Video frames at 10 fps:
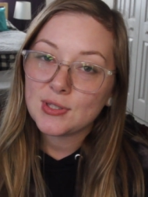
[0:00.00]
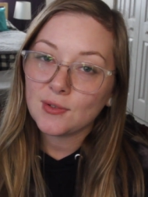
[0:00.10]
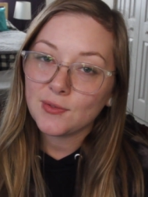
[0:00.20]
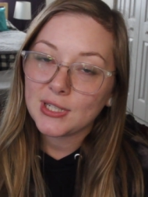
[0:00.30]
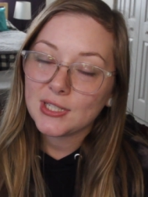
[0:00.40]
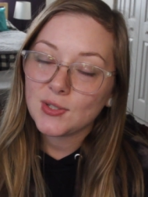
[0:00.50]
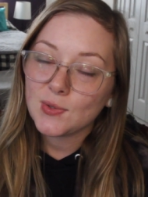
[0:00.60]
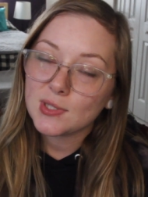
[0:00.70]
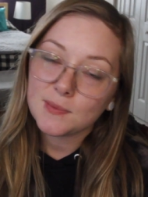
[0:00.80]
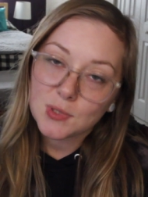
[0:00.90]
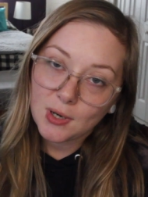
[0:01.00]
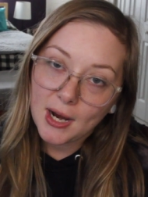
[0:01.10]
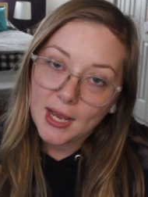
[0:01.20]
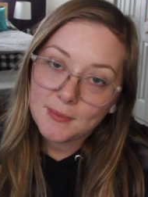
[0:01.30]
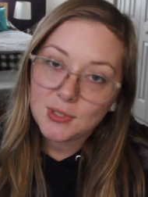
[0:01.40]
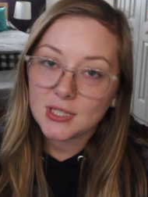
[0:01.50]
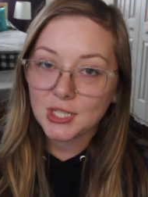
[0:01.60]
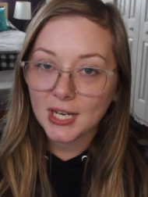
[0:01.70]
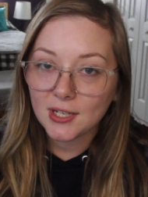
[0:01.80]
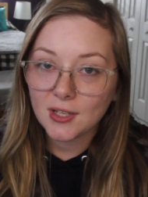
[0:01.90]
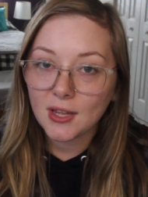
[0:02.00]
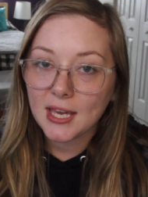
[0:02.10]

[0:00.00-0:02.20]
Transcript: don't forget to subscribe to the channel